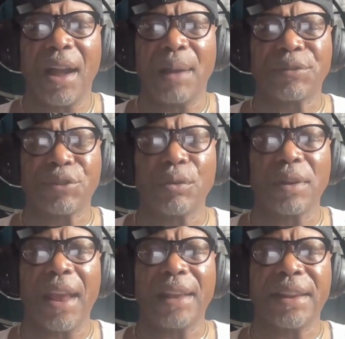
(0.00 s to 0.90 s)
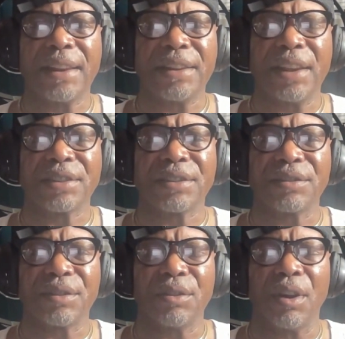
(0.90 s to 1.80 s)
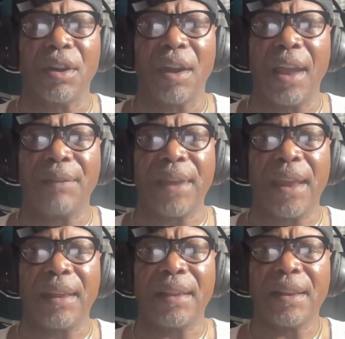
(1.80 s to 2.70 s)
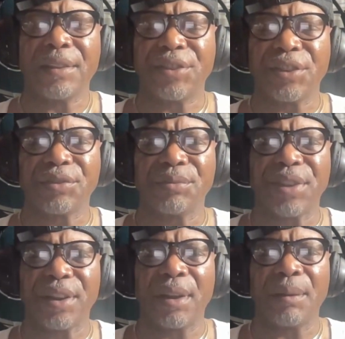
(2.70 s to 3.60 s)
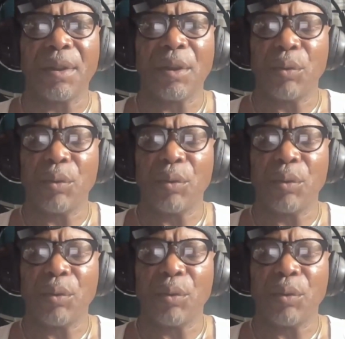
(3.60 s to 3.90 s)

I'm so glad that he doesn't have that system set up.